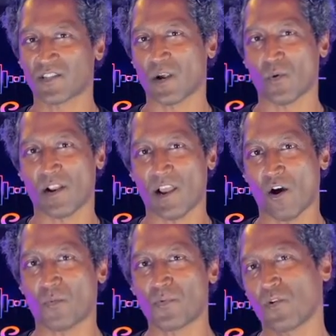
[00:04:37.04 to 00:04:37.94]
that I want to
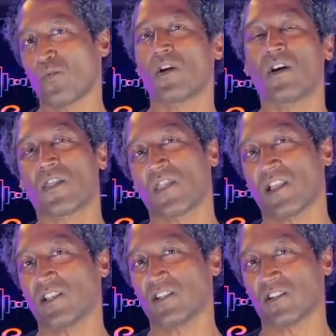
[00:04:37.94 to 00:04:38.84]
help you with
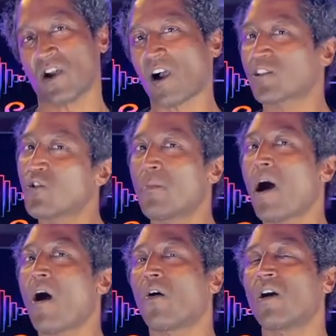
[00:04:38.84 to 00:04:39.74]
and talk to you
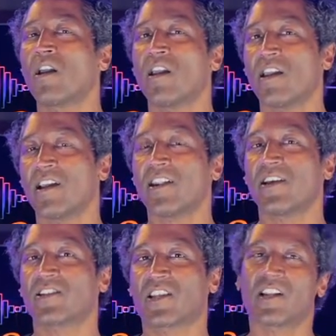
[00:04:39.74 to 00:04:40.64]
about. It
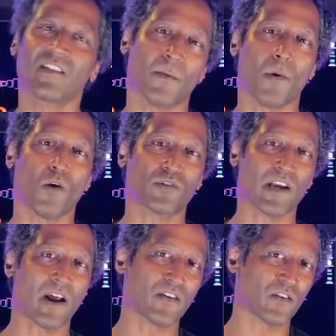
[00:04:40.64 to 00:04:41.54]
is getting the most
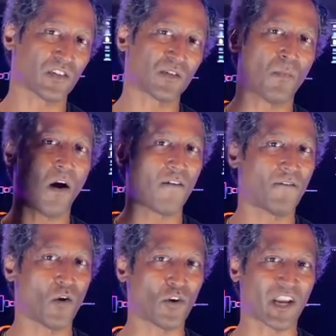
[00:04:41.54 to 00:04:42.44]
out of your
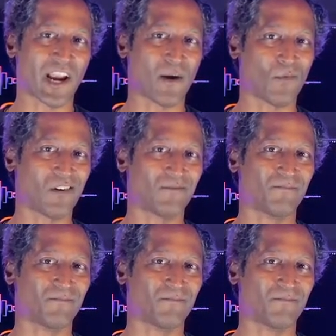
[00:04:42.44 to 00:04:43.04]
smartphone camera.